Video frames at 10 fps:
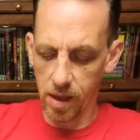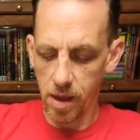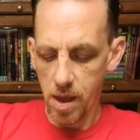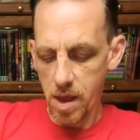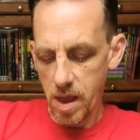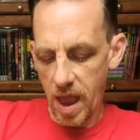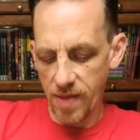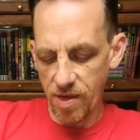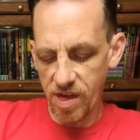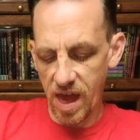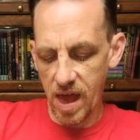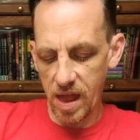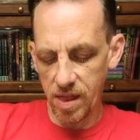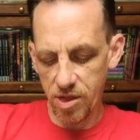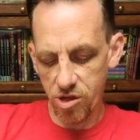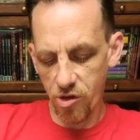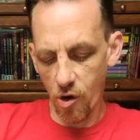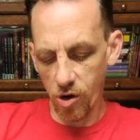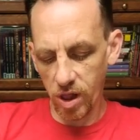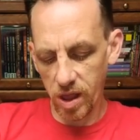and this had
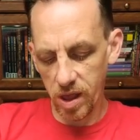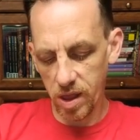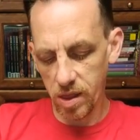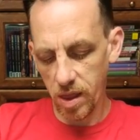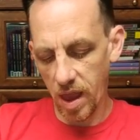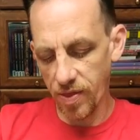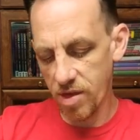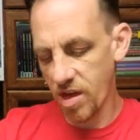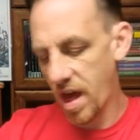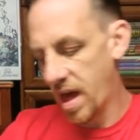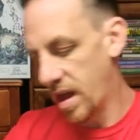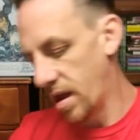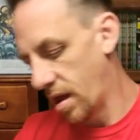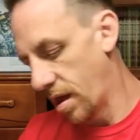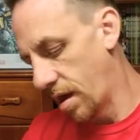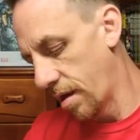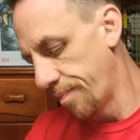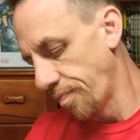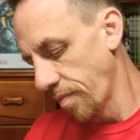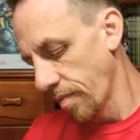Starlin, and this had a
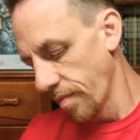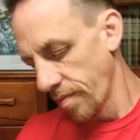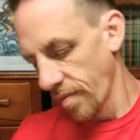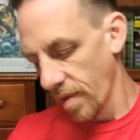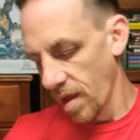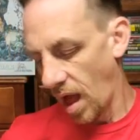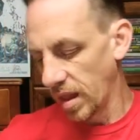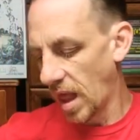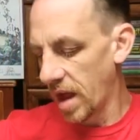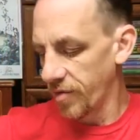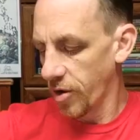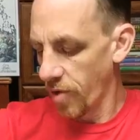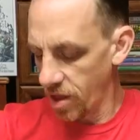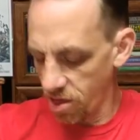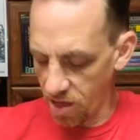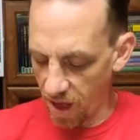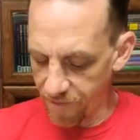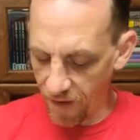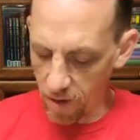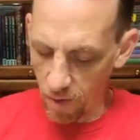lot of the great sci-fi
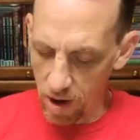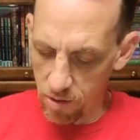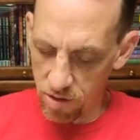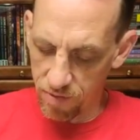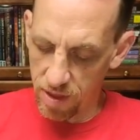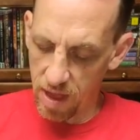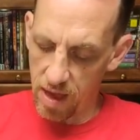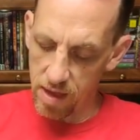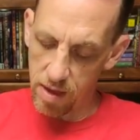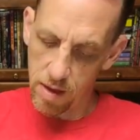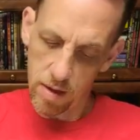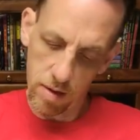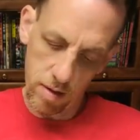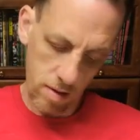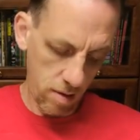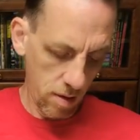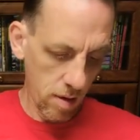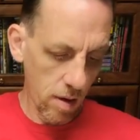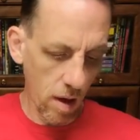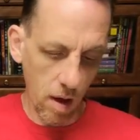writers of the day
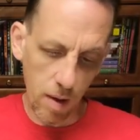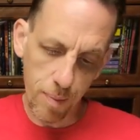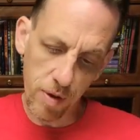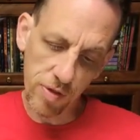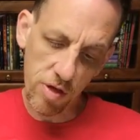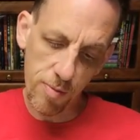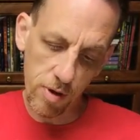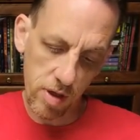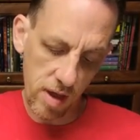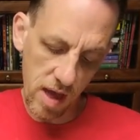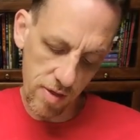put this book together.